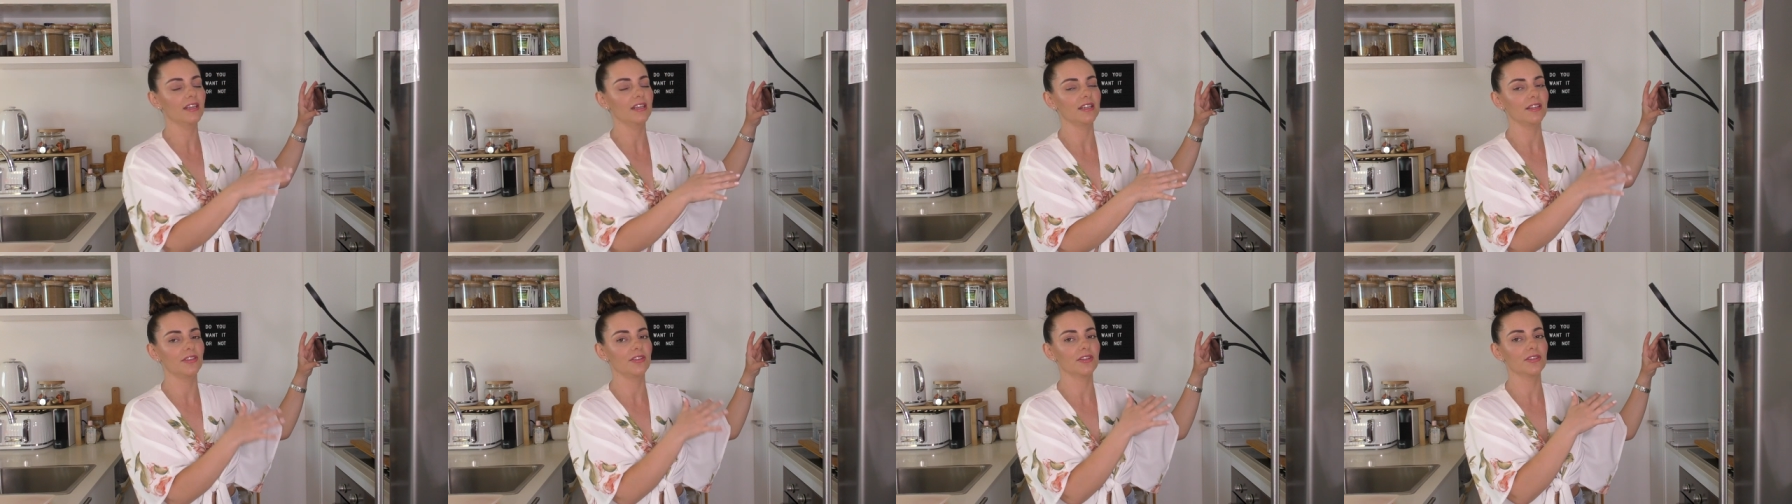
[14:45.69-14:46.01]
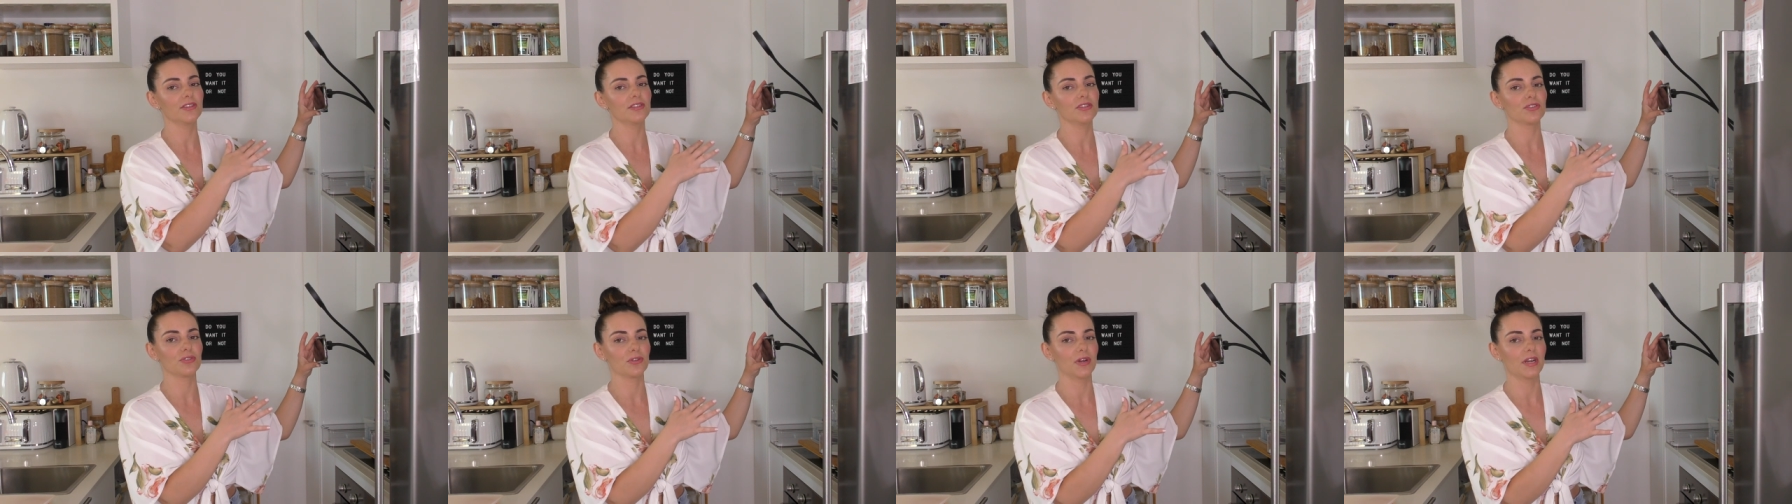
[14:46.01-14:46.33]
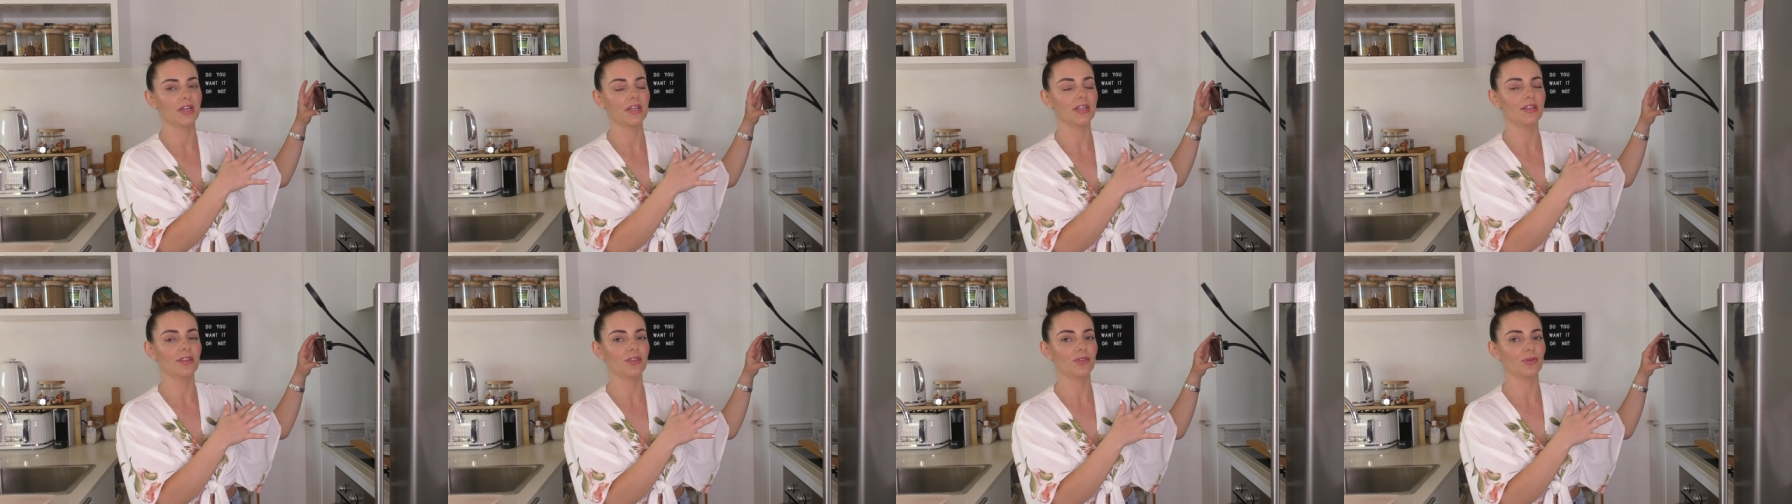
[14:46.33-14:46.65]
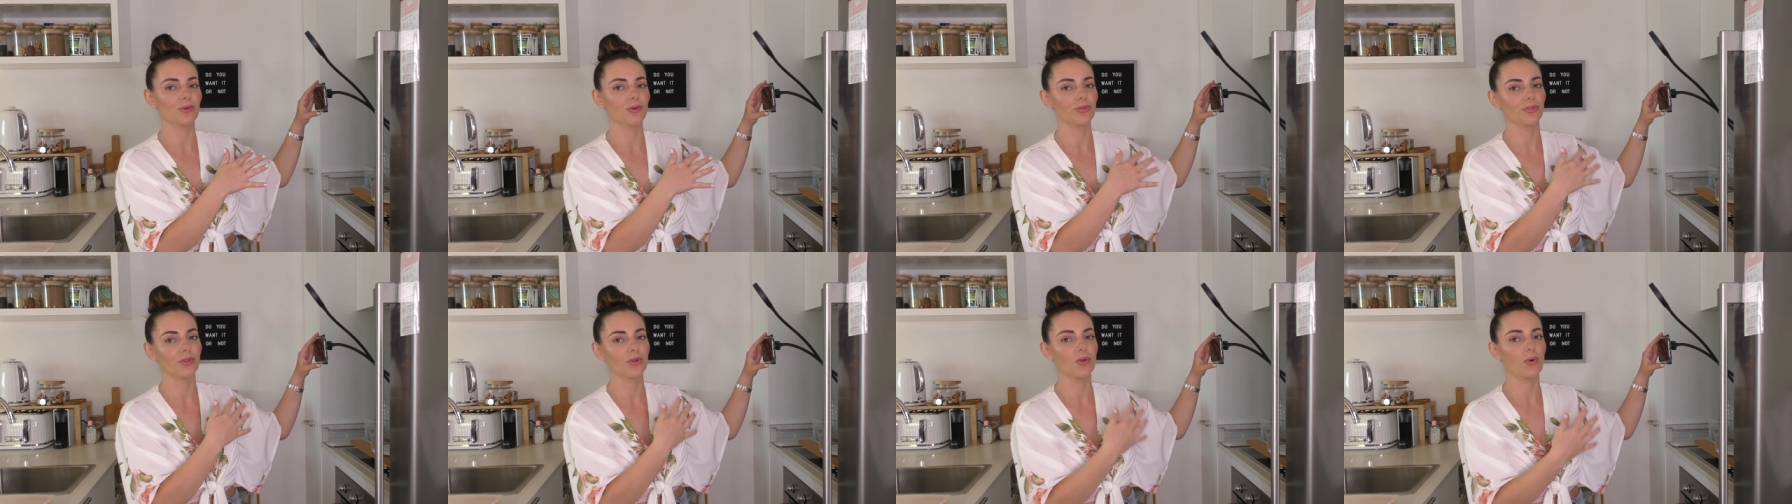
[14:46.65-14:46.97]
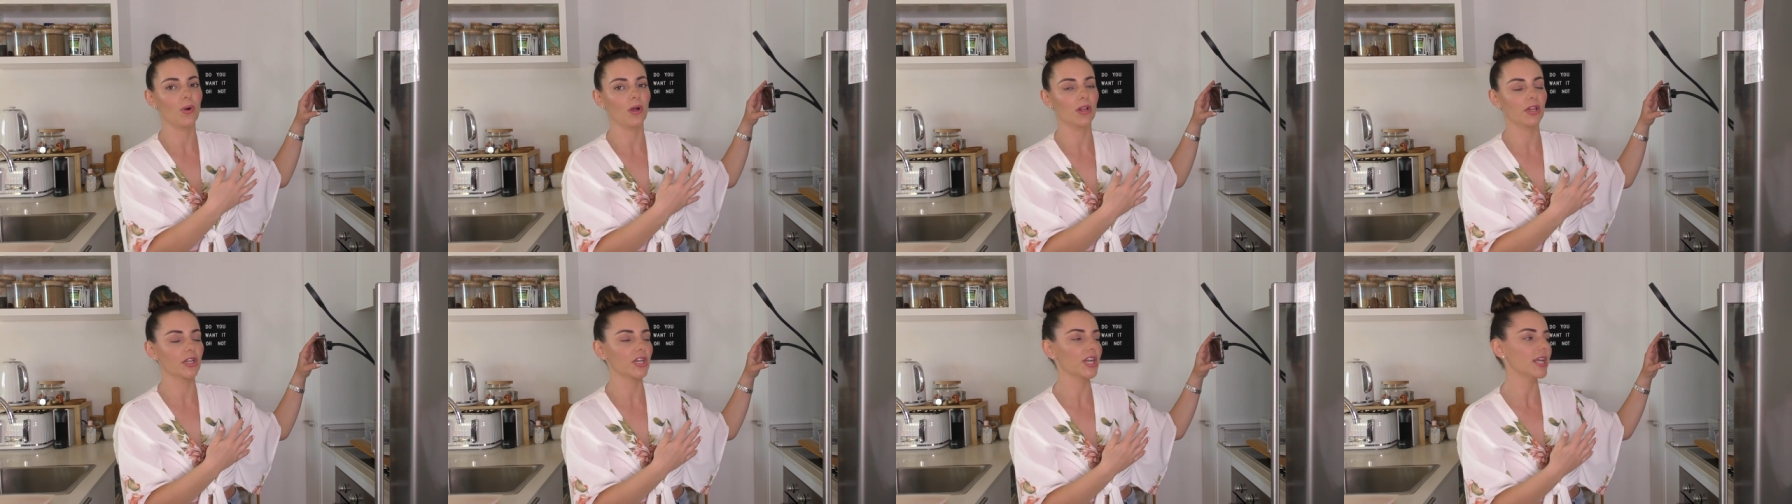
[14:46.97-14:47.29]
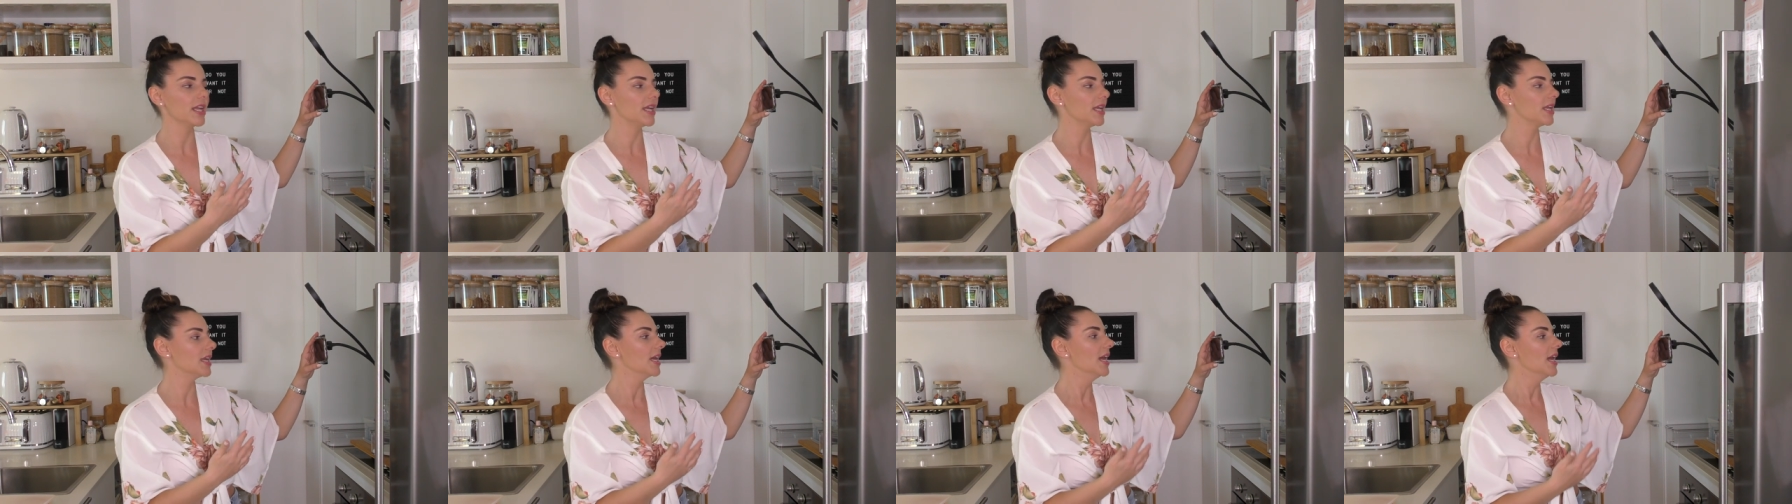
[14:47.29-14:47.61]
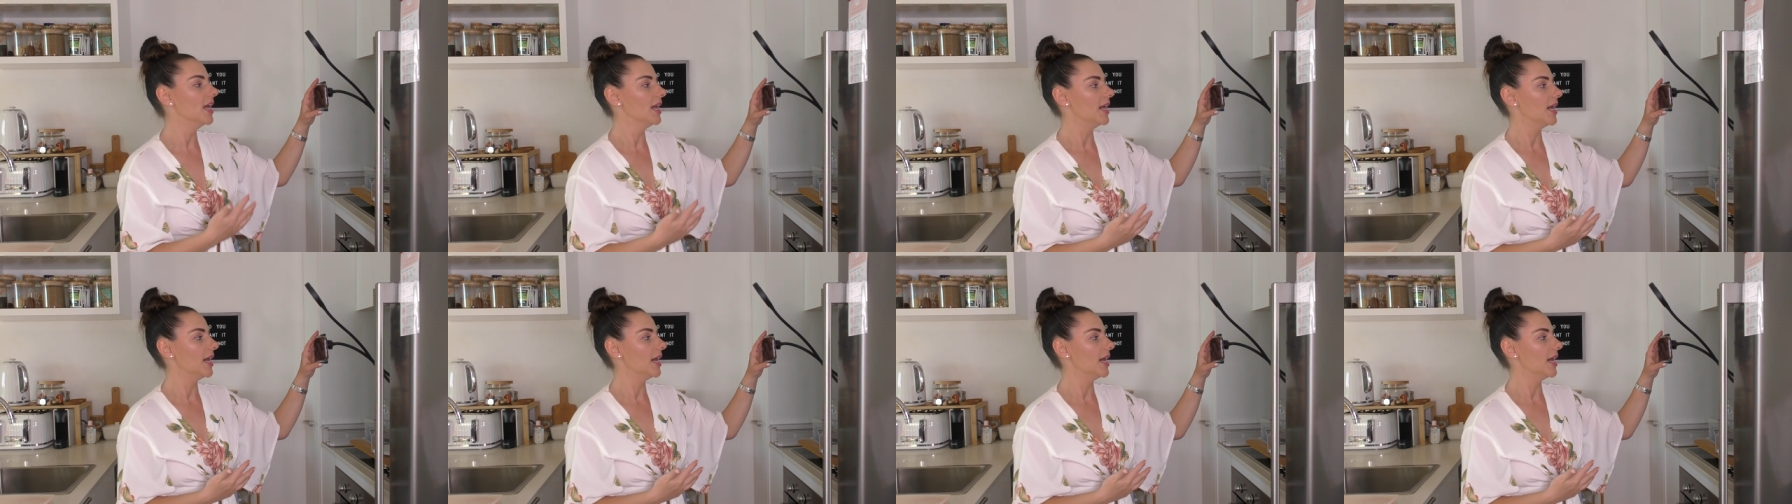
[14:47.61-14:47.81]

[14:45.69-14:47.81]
in the strength or the quality